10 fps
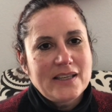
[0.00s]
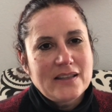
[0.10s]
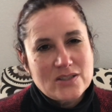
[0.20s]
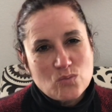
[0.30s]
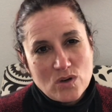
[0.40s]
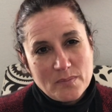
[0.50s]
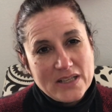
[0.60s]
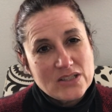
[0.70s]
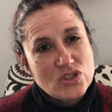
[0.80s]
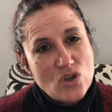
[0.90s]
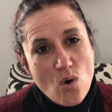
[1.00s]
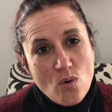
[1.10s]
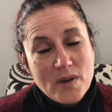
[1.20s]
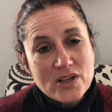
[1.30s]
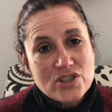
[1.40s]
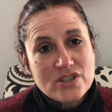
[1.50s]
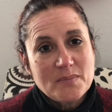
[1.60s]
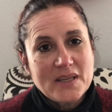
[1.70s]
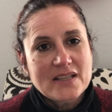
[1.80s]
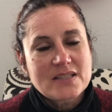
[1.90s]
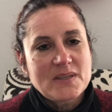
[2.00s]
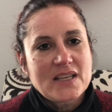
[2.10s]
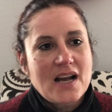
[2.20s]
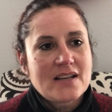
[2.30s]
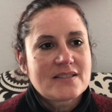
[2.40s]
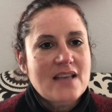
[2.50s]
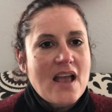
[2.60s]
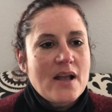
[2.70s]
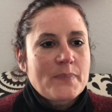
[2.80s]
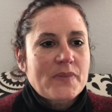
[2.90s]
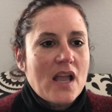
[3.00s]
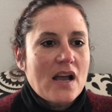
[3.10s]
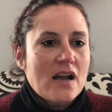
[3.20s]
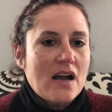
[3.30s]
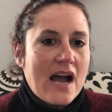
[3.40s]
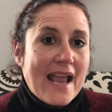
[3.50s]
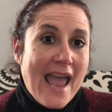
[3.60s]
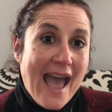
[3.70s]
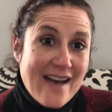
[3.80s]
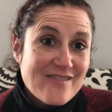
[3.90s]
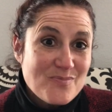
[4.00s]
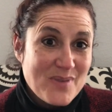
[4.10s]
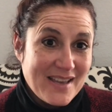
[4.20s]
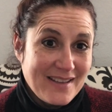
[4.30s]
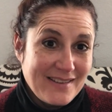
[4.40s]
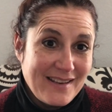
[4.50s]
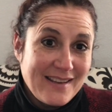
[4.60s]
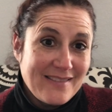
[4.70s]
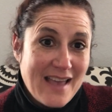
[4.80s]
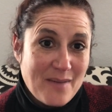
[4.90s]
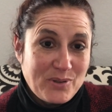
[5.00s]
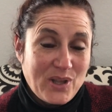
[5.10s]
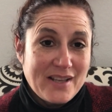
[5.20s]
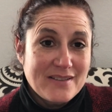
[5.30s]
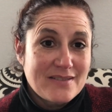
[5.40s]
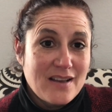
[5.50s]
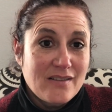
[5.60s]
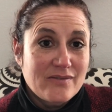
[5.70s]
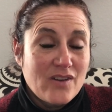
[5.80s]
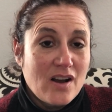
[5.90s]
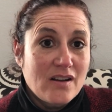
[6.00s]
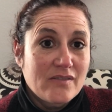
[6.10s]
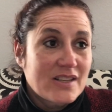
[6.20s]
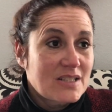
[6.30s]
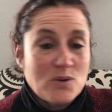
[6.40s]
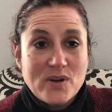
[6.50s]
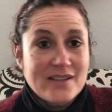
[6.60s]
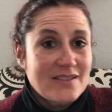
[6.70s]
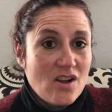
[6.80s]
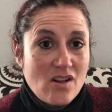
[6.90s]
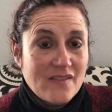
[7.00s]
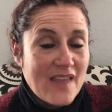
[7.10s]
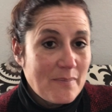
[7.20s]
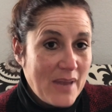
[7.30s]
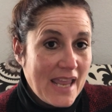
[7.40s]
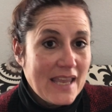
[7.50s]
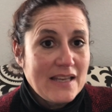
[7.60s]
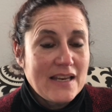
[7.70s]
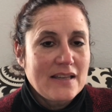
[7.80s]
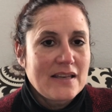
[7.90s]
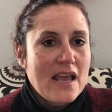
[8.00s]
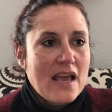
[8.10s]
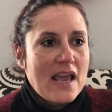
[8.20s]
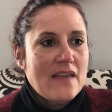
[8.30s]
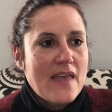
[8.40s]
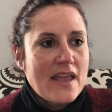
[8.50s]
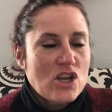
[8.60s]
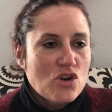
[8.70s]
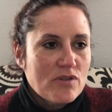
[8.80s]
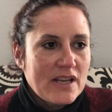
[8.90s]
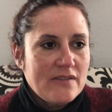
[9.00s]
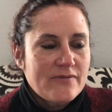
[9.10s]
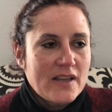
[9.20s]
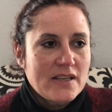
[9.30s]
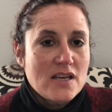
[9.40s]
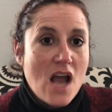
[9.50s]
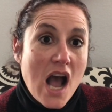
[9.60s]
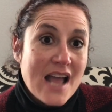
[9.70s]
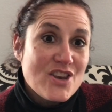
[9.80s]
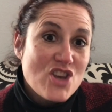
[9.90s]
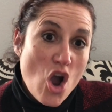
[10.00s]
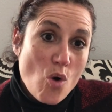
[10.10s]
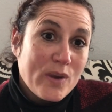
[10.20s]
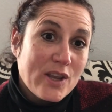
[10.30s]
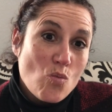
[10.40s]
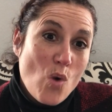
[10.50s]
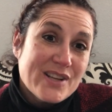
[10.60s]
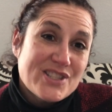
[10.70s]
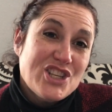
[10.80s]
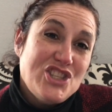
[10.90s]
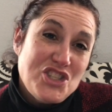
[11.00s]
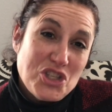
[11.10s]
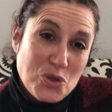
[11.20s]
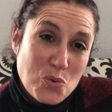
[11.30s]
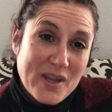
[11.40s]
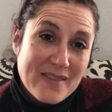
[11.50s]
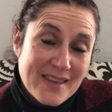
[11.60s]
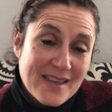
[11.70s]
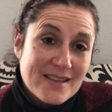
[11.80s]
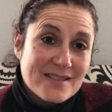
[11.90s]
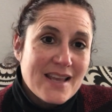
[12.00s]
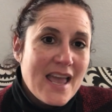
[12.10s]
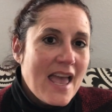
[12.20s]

this work means so much to me is because I have been in that place of experiencing all of that pain and that grief and not knowing what to do with it,